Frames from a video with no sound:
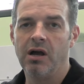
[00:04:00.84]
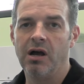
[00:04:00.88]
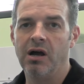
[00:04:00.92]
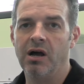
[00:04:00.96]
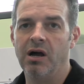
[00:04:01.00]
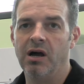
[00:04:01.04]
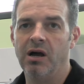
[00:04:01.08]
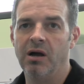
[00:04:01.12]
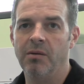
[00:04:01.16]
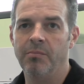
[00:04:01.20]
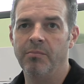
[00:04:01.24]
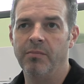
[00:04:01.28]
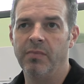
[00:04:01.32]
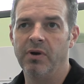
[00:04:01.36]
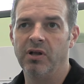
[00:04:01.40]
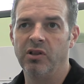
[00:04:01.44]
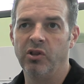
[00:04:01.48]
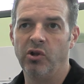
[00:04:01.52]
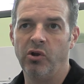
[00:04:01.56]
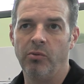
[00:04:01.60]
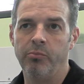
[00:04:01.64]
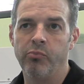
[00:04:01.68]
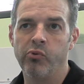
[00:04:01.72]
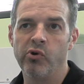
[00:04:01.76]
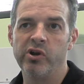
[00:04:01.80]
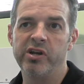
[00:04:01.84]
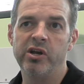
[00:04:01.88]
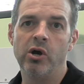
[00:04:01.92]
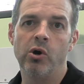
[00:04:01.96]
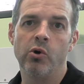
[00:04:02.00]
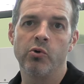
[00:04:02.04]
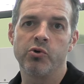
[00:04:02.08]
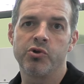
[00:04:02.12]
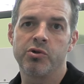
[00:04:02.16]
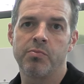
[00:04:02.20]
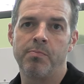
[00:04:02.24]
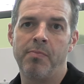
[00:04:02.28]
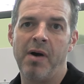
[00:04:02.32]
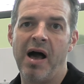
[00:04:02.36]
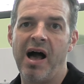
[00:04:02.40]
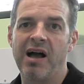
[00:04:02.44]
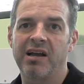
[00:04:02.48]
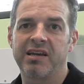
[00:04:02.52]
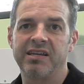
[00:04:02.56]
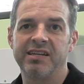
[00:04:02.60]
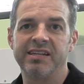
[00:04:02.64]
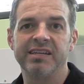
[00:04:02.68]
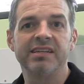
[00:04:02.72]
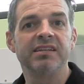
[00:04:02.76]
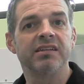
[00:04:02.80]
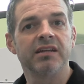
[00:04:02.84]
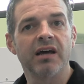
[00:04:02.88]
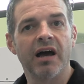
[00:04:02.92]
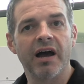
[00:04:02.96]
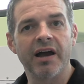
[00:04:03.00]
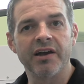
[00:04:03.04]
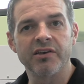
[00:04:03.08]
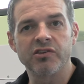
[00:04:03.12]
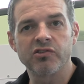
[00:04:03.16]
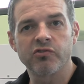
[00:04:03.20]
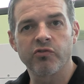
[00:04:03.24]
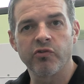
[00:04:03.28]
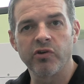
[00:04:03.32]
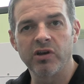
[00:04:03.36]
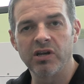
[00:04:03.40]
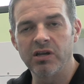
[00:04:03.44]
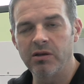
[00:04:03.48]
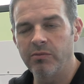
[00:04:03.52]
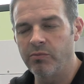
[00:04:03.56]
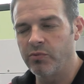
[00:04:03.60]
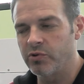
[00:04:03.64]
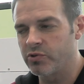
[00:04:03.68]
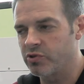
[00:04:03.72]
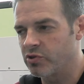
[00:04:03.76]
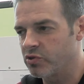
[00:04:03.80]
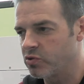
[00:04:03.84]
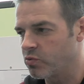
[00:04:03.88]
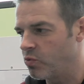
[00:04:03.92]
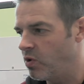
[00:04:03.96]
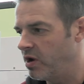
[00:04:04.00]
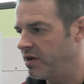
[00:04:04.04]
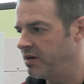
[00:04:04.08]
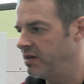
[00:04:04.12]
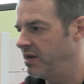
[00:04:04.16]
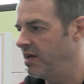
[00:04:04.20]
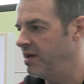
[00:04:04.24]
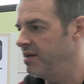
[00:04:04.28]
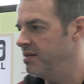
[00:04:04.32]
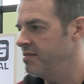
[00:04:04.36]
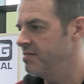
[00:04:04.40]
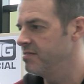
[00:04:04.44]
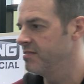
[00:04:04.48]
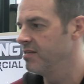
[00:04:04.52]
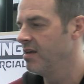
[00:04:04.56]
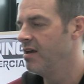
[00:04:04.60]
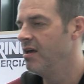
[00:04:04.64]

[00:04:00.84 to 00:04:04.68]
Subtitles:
brioche pocketed ice cream, which is quite nice.